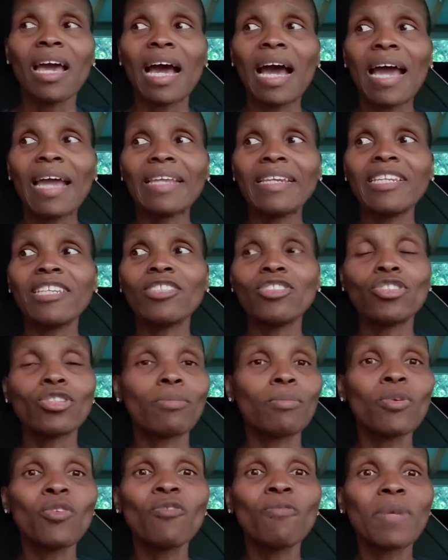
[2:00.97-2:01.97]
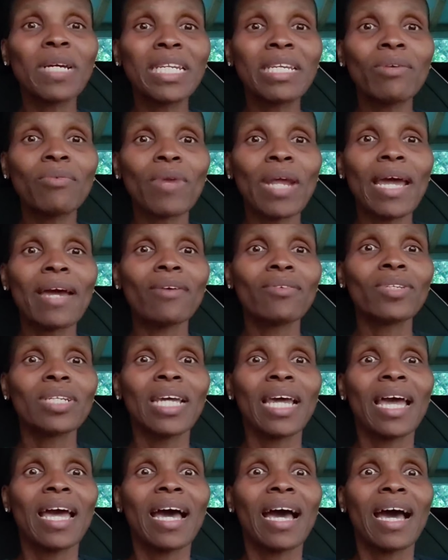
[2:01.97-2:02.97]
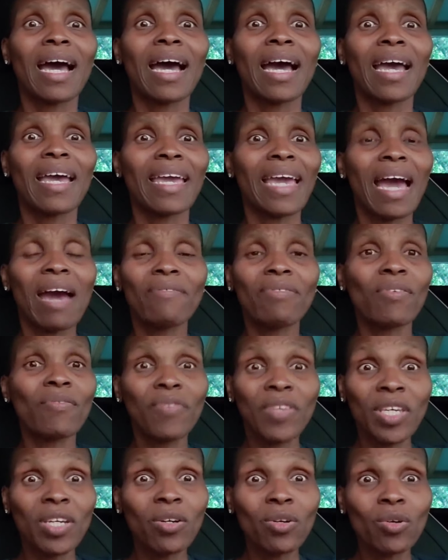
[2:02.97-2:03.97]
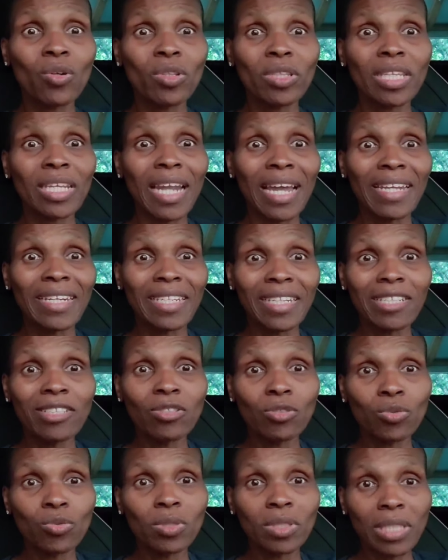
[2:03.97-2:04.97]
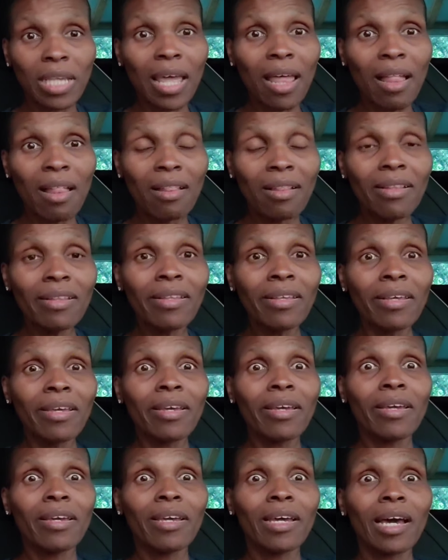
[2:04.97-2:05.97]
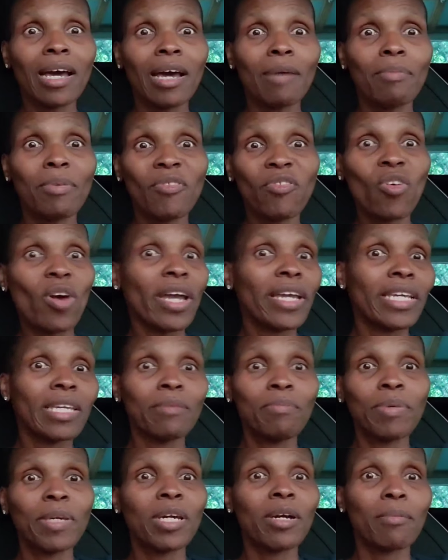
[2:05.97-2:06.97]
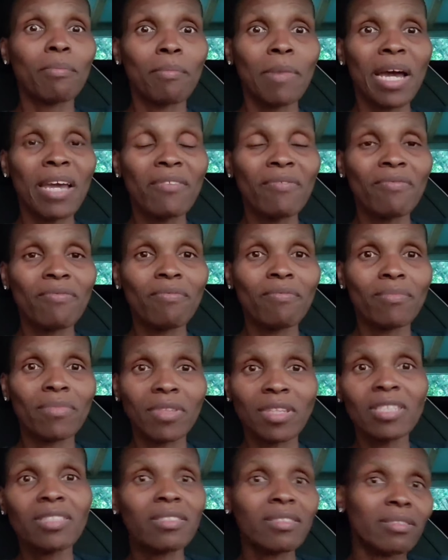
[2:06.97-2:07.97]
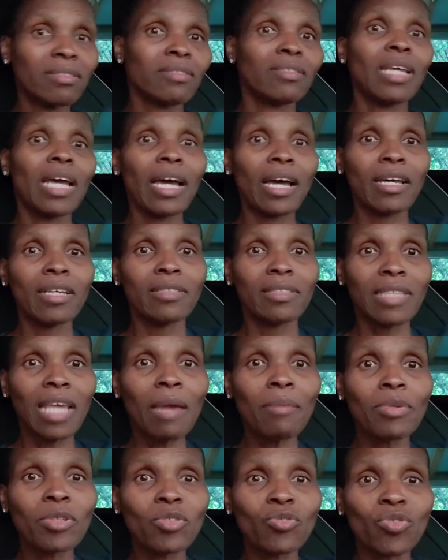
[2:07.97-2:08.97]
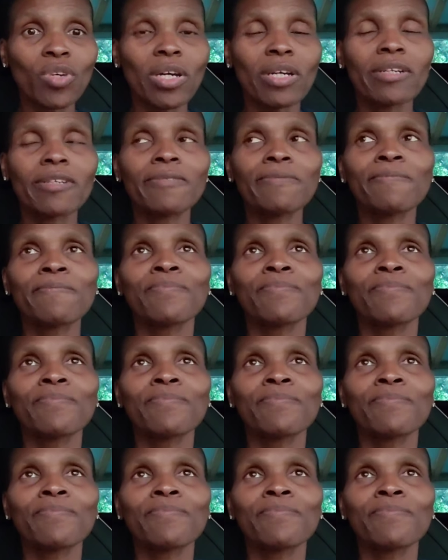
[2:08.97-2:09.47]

I need to move money around. I have a vehicle that I need to sell before I can pick up this Cybertruck.